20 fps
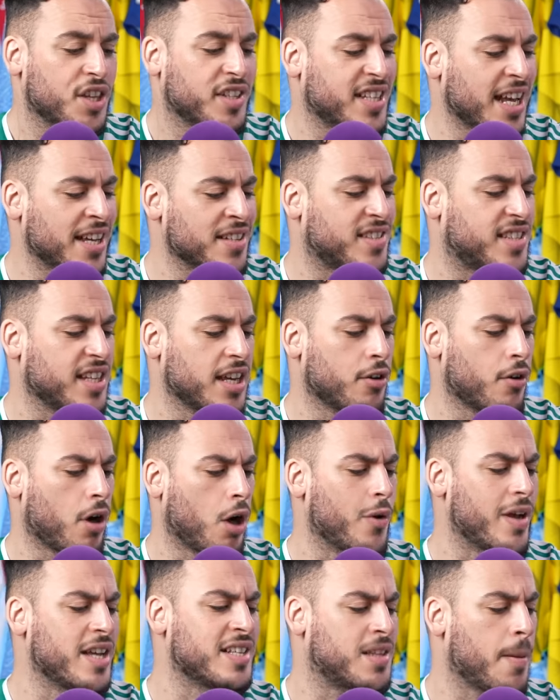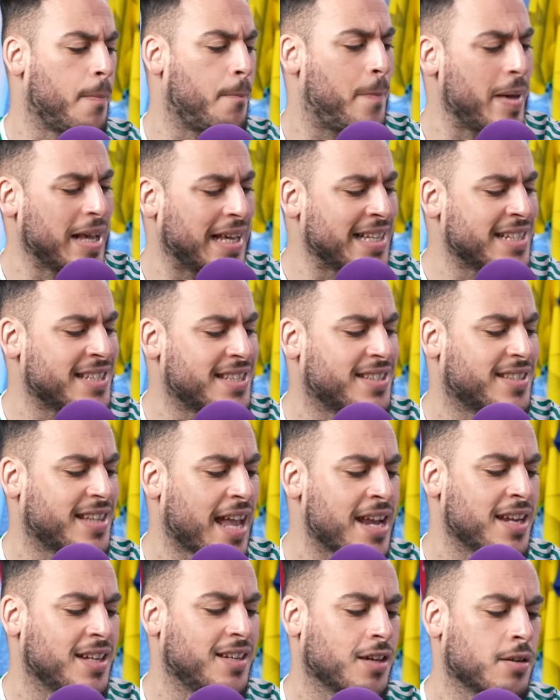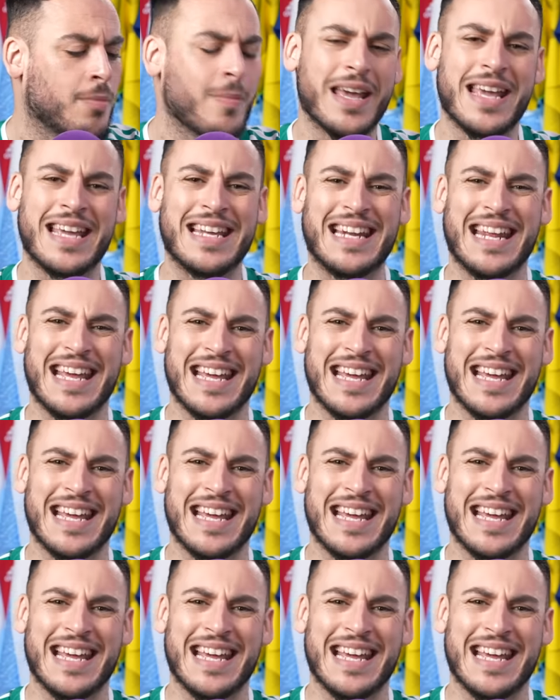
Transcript: The San Siro is the biggest stadium in